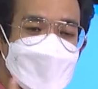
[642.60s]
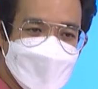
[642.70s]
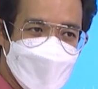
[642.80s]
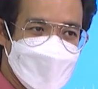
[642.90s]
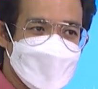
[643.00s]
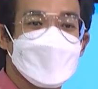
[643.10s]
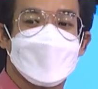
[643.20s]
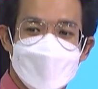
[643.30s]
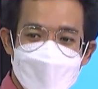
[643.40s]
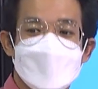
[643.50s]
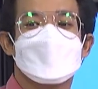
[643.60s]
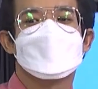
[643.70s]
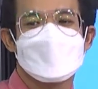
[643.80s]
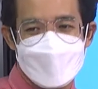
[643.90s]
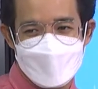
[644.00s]
a poem called "The
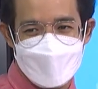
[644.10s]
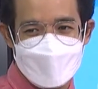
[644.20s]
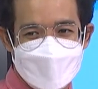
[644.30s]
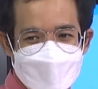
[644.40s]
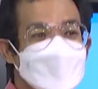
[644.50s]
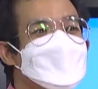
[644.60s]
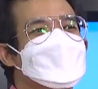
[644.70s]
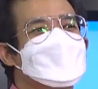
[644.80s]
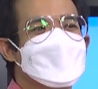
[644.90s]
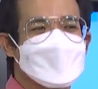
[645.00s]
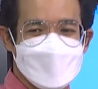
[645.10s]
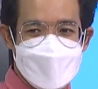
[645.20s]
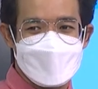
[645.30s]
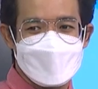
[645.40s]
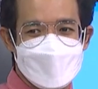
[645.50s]
Sandwich," the first three
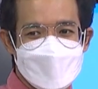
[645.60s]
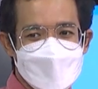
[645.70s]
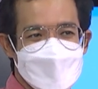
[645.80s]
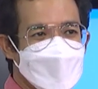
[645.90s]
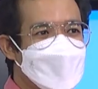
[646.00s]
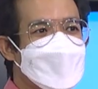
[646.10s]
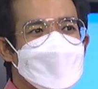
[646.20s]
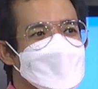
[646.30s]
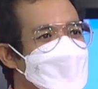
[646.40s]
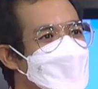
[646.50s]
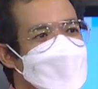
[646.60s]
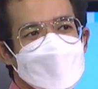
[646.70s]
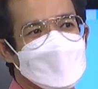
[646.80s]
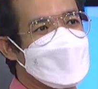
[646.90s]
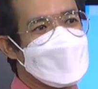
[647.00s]
stanzas, or as we don't have
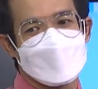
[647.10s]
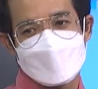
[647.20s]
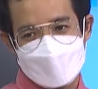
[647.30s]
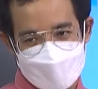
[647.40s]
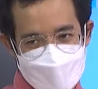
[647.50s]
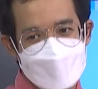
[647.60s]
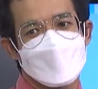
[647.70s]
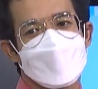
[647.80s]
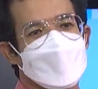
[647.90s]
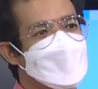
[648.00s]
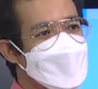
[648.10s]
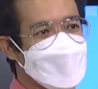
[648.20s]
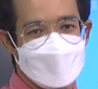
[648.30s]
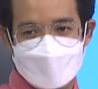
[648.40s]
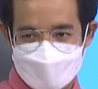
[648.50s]
enough. This 1 hour
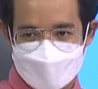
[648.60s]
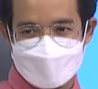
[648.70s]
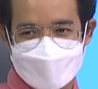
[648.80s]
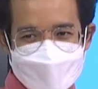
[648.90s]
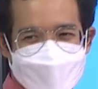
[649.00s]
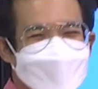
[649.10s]
thing. Yeah.